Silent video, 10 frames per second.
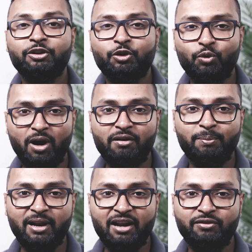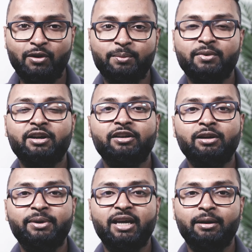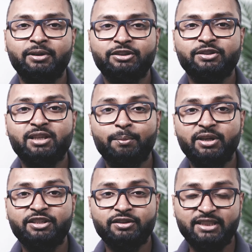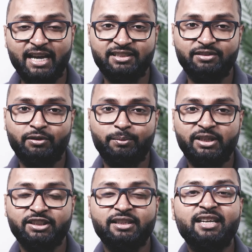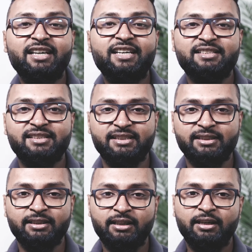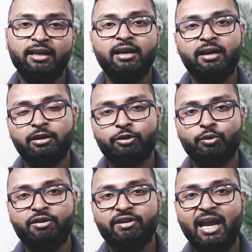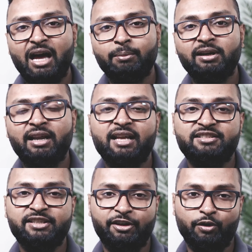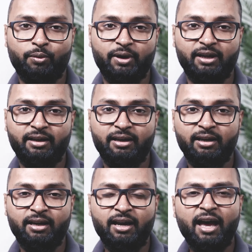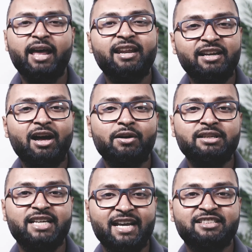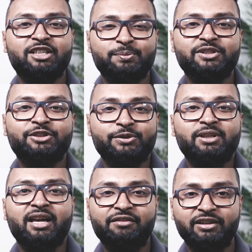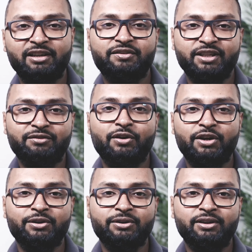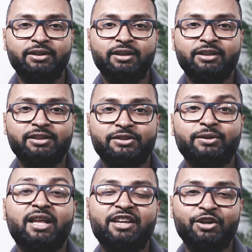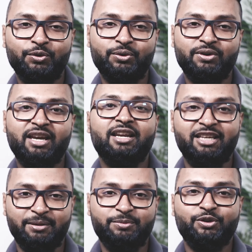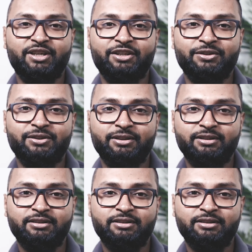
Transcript: Through our platform, you'll be able to submit your tax information easily through a reliable and secure way. And let our tax experts do the heavy lifting for you so that you can keep doing you.